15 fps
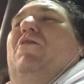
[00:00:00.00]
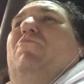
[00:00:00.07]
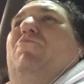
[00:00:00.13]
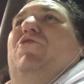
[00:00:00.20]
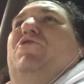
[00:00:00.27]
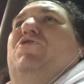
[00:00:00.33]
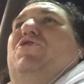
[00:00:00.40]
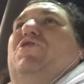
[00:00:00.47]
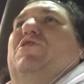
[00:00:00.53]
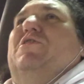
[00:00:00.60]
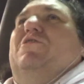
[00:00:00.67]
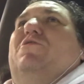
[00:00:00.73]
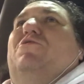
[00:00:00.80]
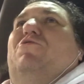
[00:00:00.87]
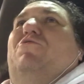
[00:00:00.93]
but it's
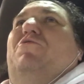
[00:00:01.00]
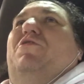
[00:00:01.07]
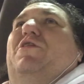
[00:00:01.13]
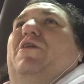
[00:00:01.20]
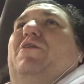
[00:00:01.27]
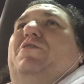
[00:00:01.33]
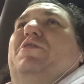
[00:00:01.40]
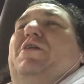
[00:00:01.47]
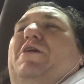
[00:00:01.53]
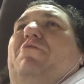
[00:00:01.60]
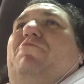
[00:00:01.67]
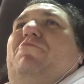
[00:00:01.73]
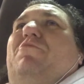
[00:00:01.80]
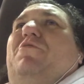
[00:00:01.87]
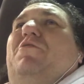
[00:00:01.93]
just certain things that
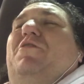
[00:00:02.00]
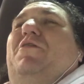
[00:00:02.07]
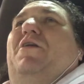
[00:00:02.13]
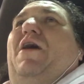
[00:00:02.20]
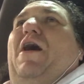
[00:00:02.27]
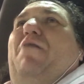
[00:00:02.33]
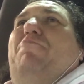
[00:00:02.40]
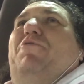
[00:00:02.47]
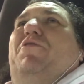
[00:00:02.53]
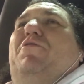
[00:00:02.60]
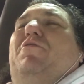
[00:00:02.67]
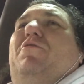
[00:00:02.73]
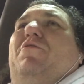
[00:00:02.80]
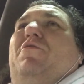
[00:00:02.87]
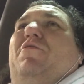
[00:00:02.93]

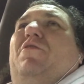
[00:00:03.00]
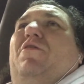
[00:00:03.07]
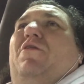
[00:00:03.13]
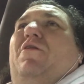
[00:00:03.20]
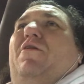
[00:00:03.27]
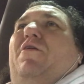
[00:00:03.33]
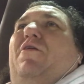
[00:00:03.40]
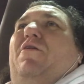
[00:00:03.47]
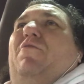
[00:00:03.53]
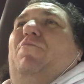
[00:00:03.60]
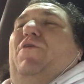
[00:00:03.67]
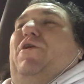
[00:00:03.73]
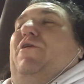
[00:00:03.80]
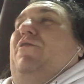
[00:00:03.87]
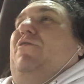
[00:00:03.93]
happen. I
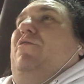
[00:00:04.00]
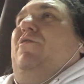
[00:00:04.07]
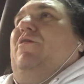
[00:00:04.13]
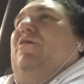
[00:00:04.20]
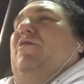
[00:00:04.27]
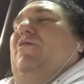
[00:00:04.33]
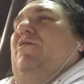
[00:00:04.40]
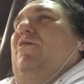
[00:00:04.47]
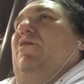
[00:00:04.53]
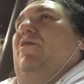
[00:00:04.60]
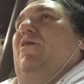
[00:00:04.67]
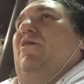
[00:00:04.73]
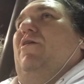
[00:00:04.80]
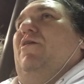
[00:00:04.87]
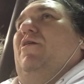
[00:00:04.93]
mean,
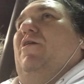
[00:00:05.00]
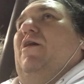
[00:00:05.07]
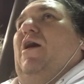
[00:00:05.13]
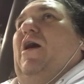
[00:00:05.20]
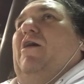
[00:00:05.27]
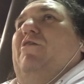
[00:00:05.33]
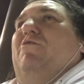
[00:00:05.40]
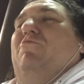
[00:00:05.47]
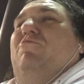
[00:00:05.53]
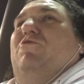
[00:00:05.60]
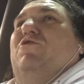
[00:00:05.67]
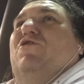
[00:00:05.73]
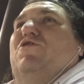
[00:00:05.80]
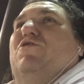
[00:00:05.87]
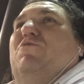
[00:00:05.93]
I
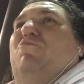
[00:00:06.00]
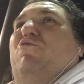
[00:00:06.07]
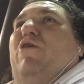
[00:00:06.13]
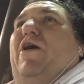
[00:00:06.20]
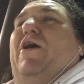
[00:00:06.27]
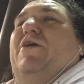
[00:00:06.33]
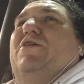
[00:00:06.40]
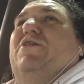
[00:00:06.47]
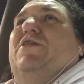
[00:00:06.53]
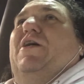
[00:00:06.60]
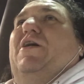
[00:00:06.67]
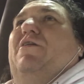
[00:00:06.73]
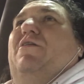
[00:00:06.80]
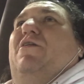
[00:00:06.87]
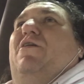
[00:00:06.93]
was just surprised
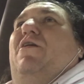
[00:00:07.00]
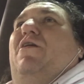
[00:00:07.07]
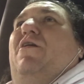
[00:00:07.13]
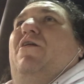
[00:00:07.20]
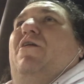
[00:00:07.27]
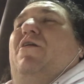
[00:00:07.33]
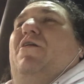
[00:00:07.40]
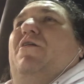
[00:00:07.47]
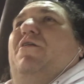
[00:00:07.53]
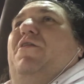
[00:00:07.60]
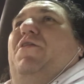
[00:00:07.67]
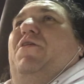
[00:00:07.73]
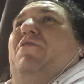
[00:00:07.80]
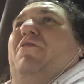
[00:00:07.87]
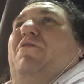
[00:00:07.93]
that
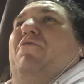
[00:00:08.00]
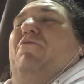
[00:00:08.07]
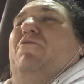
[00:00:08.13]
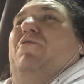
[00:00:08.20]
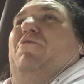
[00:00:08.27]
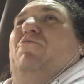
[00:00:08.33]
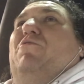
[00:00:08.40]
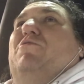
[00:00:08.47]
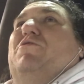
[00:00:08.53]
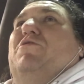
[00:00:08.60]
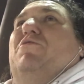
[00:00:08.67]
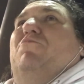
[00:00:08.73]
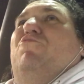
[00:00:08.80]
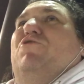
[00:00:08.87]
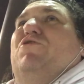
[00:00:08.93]
there it was
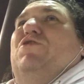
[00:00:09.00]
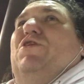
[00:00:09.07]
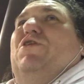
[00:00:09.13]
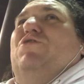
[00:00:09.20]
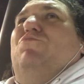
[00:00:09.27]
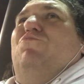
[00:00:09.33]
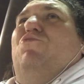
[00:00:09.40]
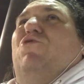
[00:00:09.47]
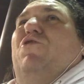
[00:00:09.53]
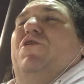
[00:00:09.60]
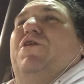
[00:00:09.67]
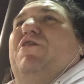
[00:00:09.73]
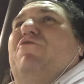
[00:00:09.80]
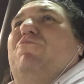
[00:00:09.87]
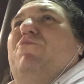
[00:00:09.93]
an appreciation
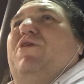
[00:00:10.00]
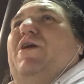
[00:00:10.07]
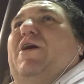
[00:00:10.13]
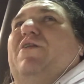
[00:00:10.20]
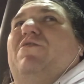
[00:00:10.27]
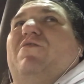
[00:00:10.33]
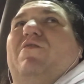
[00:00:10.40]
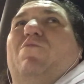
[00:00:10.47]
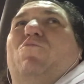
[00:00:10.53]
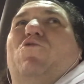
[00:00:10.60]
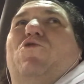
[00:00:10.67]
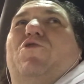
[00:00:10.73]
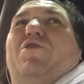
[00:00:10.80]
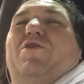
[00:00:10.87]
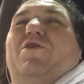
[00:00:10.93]
party. Everybody had
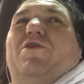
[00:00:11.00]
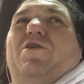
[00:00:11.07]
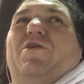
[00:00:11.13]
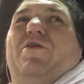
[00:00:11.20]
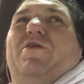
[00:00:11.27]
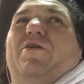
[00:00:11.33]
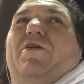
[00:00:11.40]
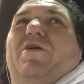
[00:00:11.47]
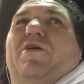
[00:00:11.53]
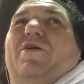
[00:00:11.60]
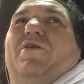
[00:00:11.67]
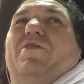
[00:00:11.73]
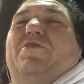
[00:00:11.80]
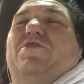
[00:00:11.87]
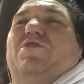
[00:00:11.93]
teamwork.
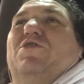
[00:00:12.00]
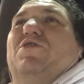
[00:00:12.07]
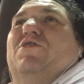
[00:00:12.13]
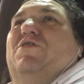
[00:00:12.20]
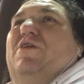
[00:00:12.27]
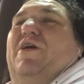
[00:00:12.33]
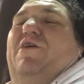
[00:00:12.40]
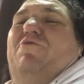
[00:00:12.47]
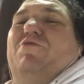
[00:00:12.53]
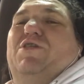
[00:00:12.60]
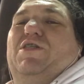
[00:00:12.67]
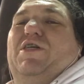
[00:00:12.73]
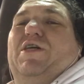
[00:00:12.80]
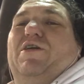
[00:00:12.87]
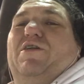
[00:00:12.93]
Uh, it's just, I don't
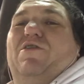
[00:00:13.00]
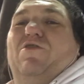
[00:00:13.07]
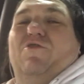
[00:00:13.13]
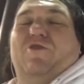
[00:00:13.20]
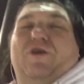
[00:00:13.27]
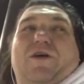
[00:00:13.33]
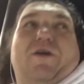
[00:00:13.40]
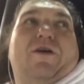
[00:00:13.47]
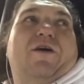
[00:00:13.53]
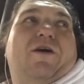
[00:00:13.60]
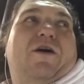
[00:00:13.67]
see it during